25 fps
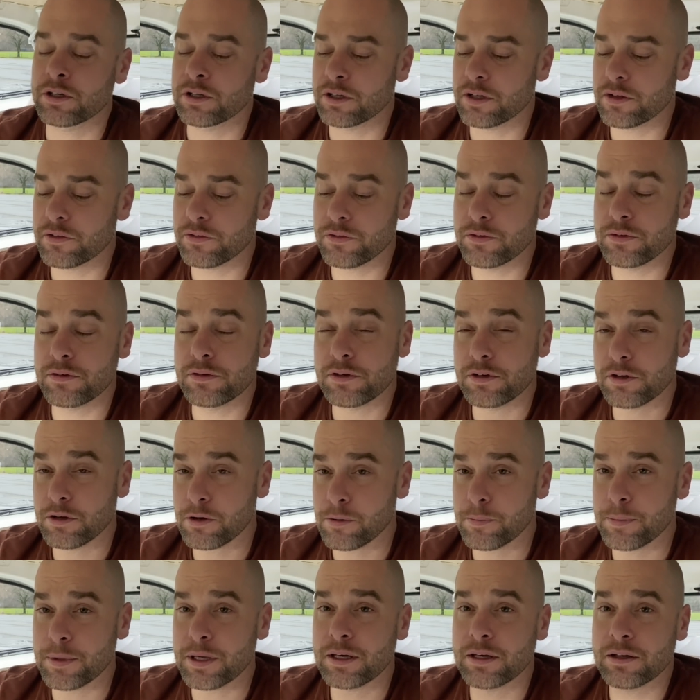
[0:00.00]
because deer
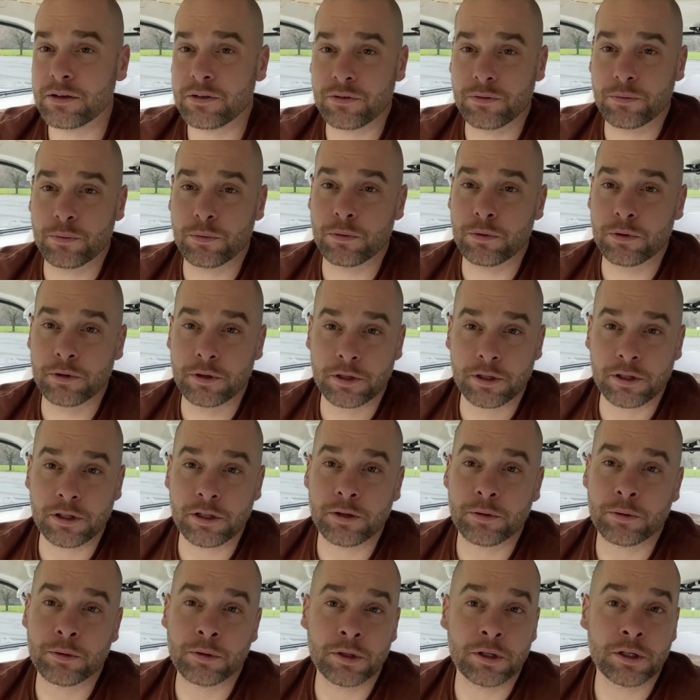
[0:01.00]
meat is really,
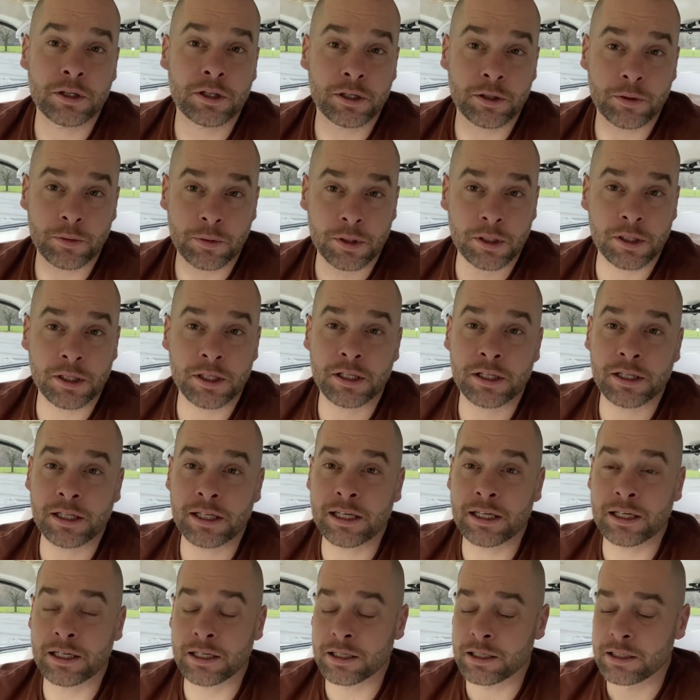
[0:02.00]
really, really
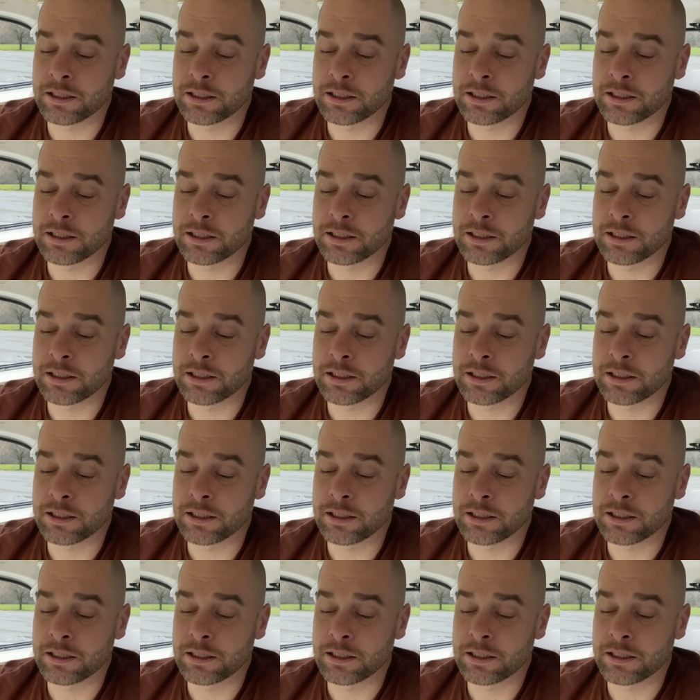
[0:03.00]
lean.